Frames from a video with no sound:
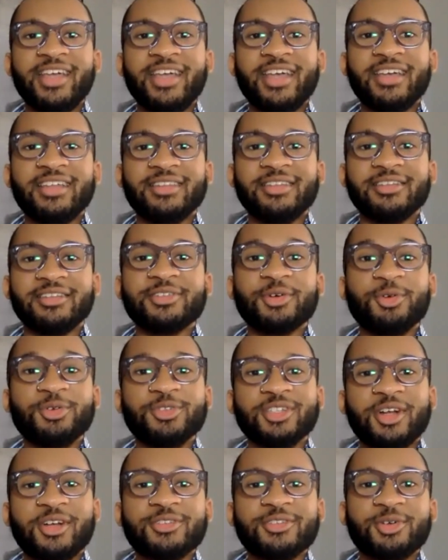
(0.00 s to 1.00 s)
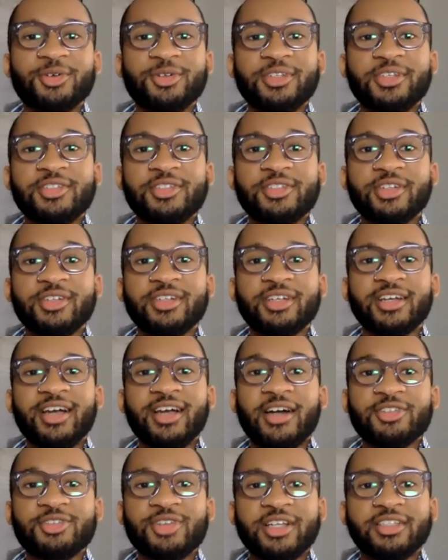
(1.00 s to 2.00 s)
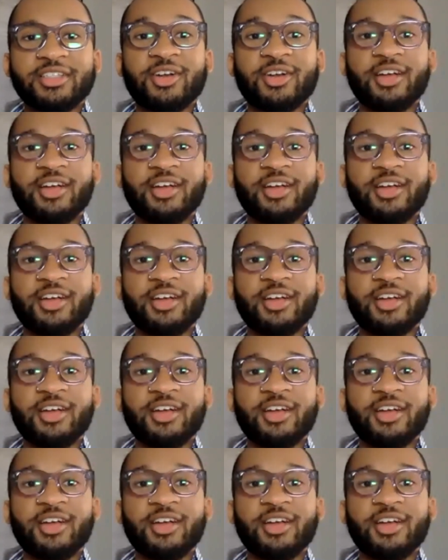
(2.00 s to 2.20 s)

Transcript: And the schools in our school district contracted